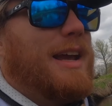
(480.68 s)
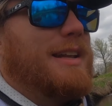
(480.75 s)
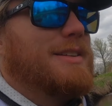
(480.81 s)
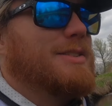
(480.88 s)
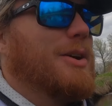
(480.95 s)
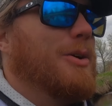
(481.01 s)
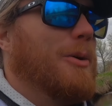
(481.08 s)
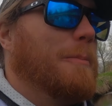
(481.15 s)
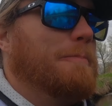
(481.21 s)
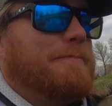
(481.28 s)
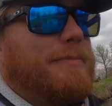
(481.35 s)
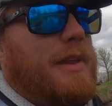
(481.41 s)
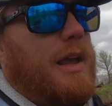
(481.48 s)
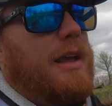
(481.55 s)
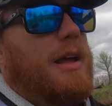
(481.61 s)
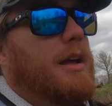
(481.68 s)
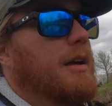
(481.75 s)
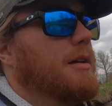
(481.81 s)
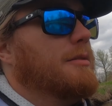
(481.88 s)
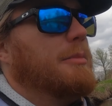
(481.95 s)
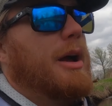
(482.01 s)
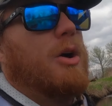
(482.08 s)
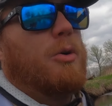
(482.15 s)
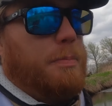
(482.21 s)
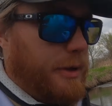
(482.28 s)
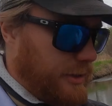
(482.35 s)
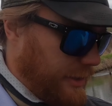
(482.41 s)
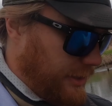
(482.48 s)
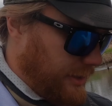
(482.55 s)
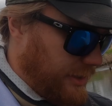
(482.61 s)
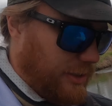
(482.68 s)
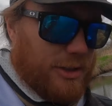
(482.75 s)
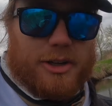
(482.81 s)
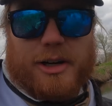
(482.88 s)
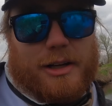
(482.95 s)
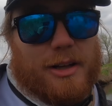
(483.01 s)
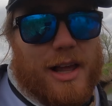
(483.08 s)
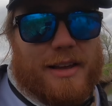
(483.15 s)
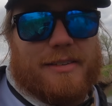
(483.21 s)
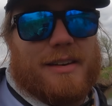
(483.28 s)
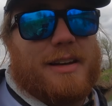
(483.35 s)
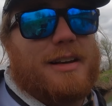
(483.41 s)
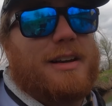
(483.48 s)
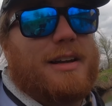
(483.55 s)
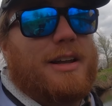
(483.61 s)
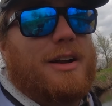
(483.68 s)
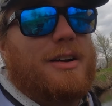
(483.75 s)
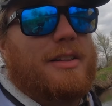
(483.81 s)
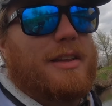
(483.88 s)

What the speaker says: And so my hope is this is a learning lesson,